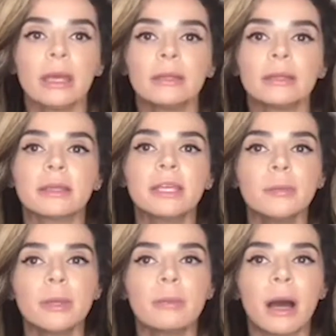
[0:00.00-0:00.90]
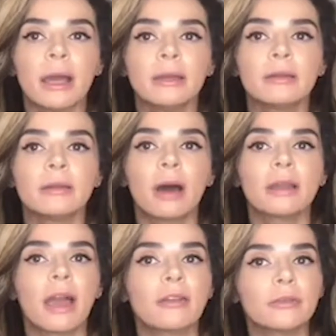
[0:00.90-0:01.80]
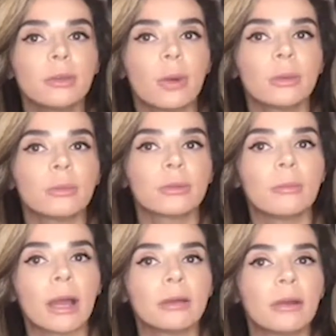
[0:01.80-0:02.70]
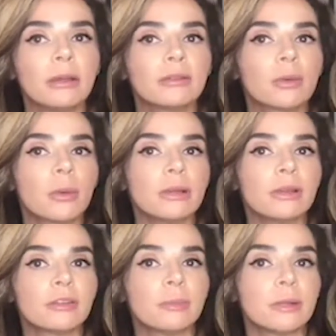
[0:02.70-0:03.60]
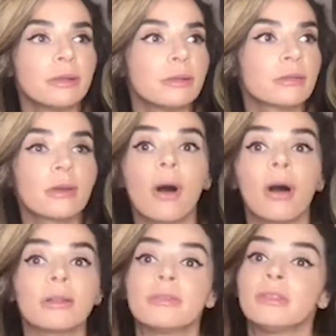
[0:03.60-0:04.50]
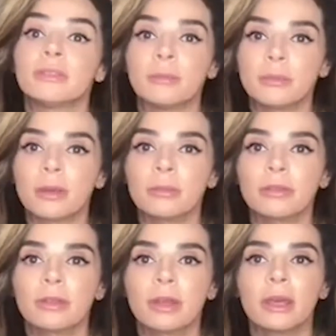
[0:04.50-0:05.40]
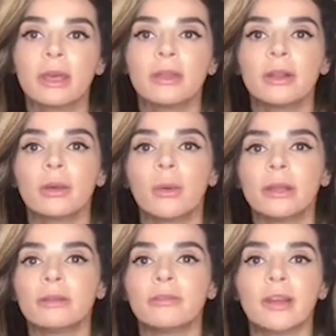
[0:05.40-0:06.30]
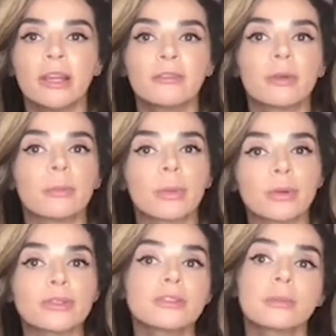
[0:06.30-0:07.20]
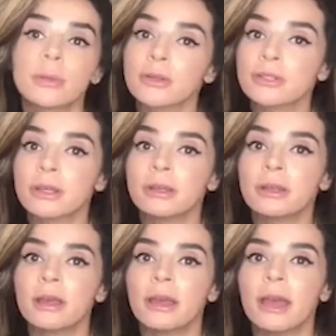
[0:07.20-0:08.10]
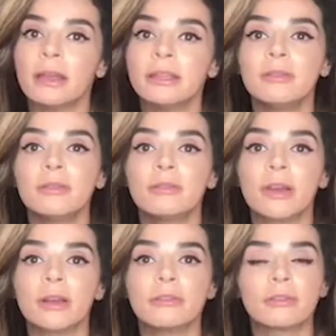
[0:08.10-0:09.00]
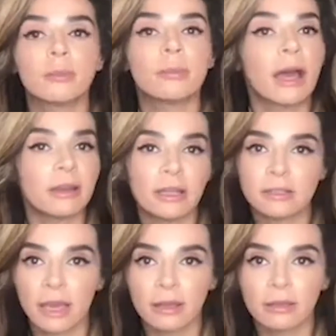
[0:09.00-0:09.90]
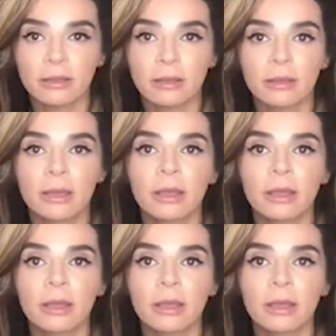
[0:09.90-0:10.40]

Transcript: And keep in mind, not everyone with migraine is going to experience all of these symptoms. They're going to vary from person to person and even vary from headache to headache.